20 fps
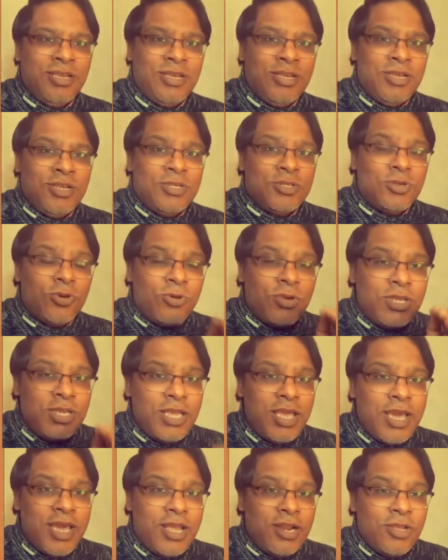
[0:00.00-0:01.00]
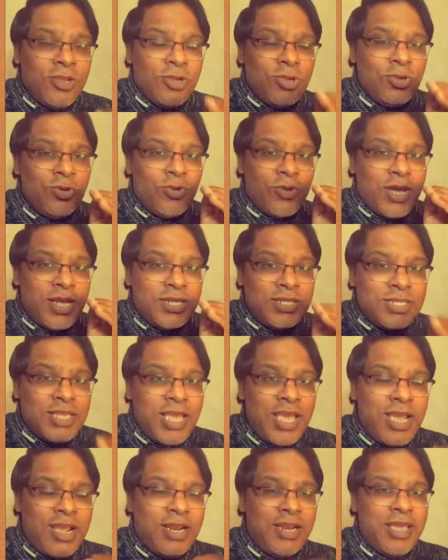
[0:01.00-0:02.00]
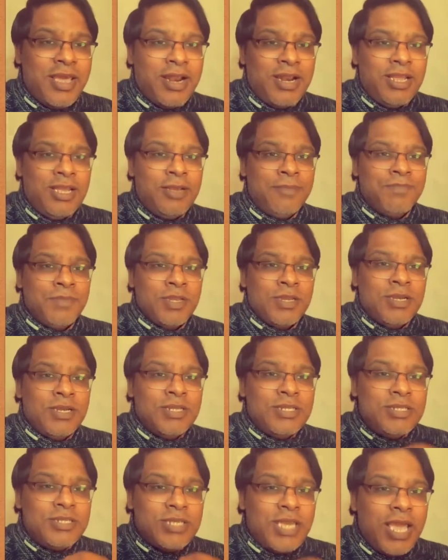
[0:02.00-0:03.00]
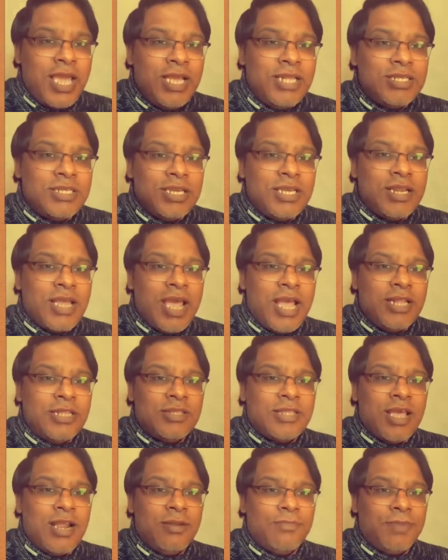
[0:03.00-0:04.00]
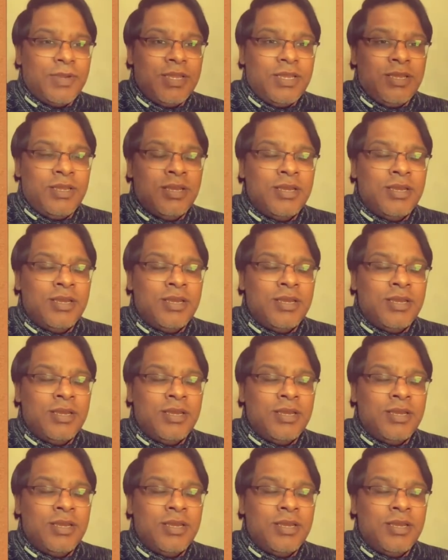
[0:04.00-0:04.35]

So here you can say clearly change in enthalpy